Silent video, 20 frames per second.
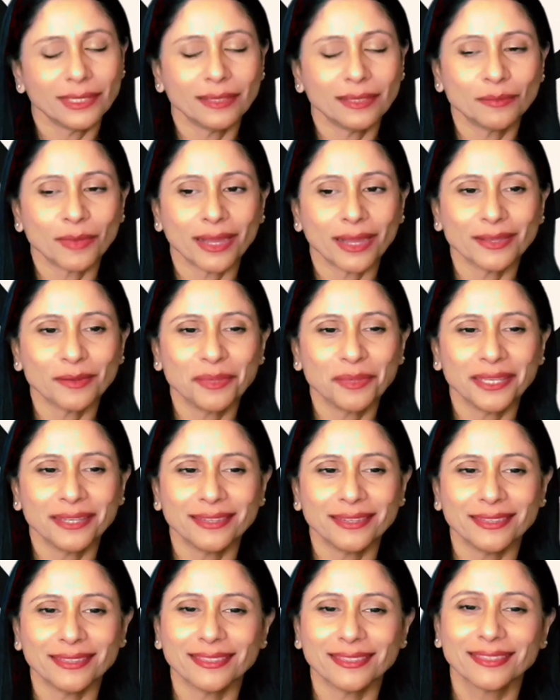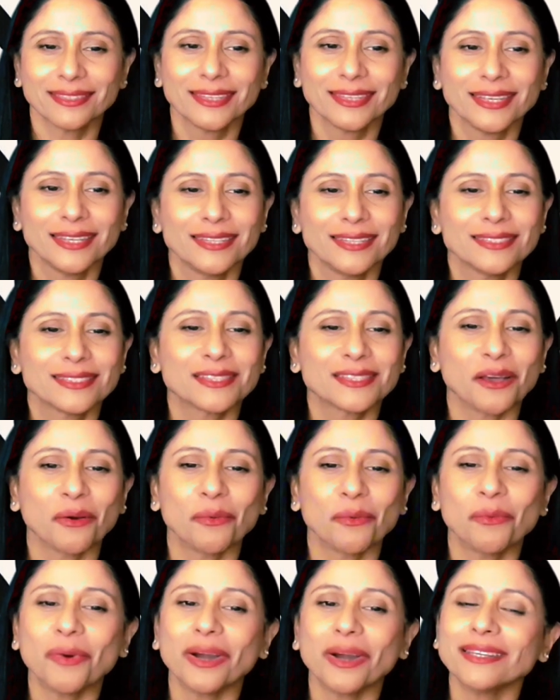in my opinion. So
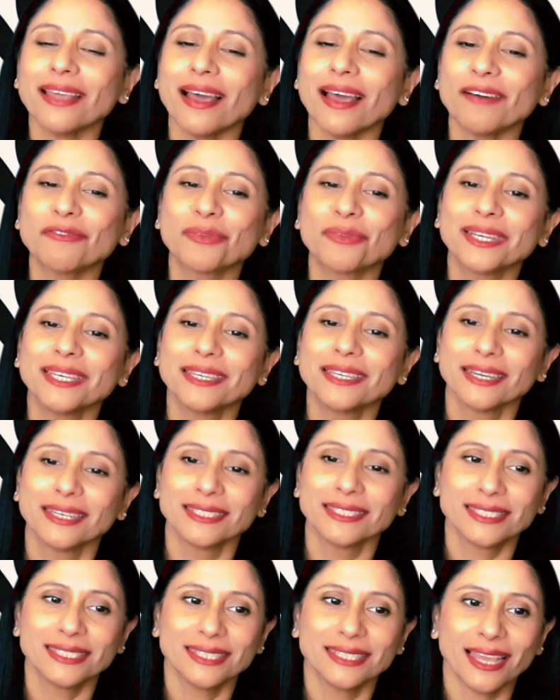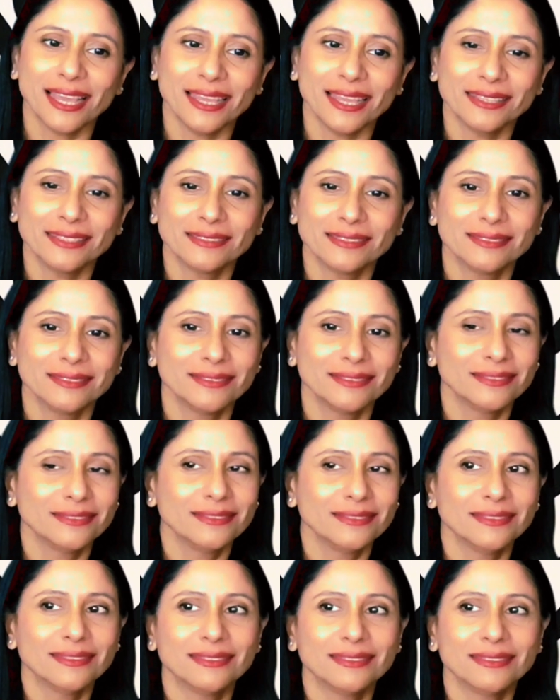what have we learned today?
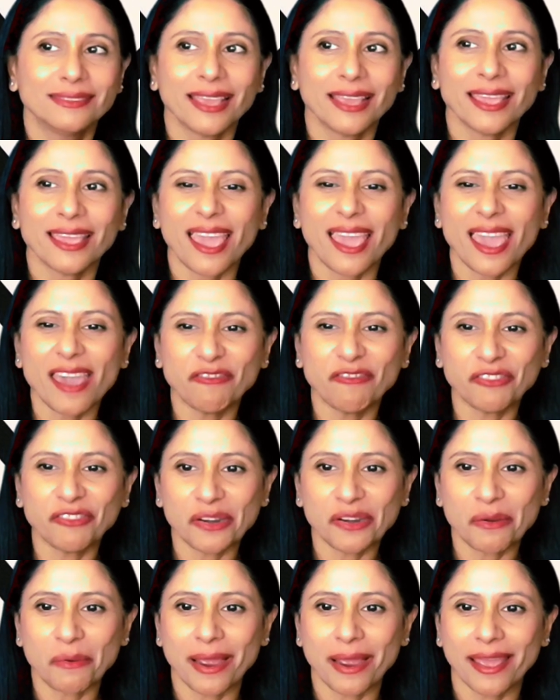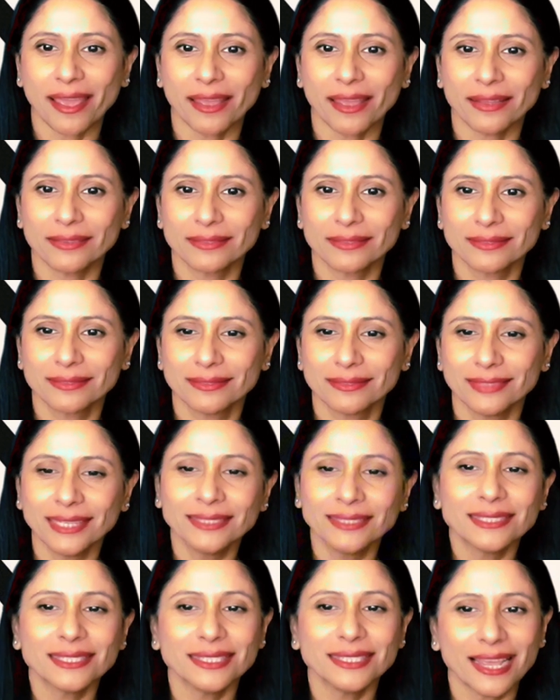They're everywhere.
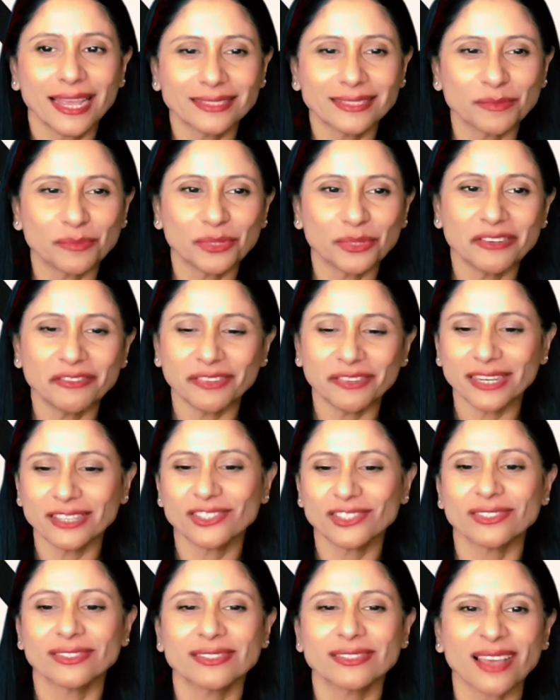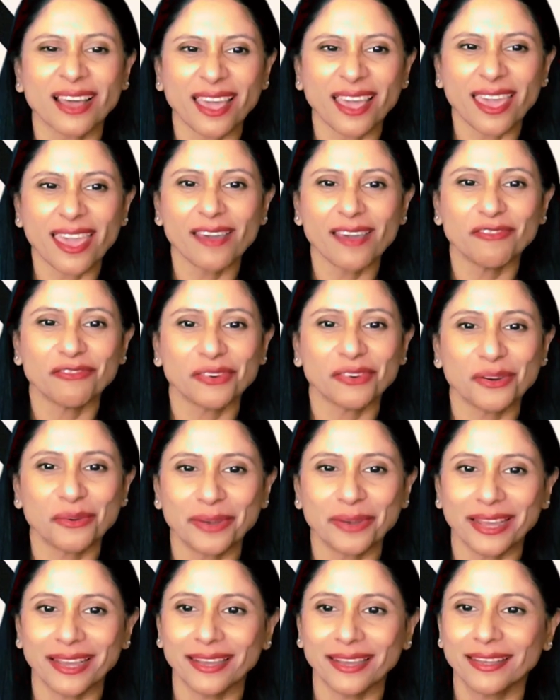Internet abbreviations are
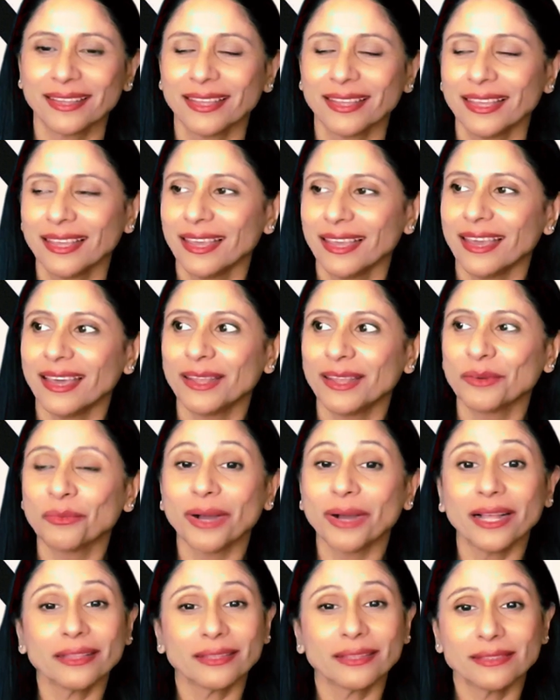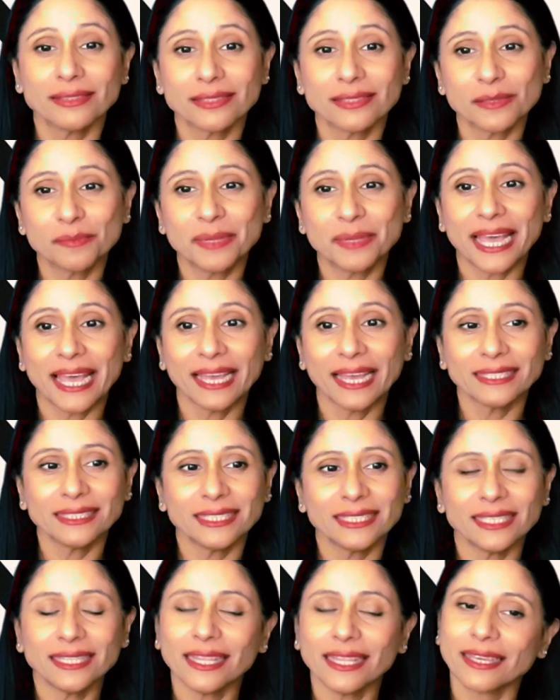everywhere. And while they're super
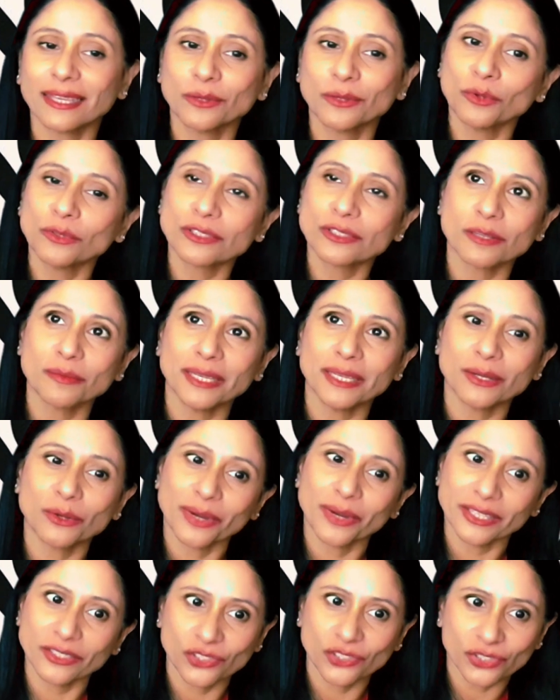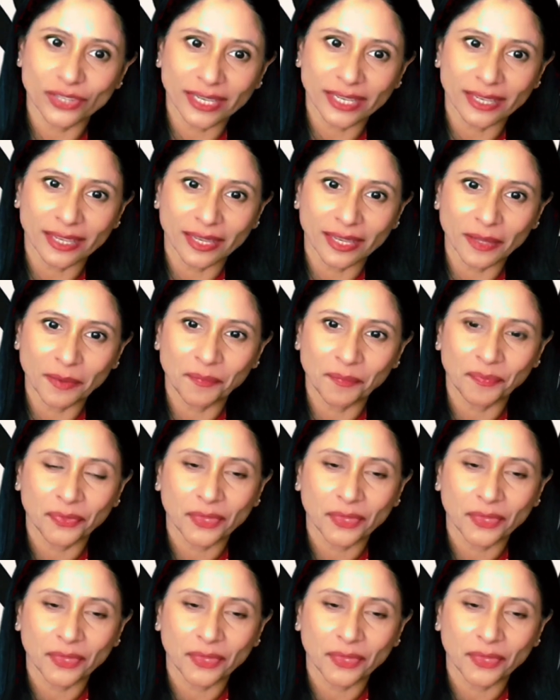handy, they can also be quite tricky.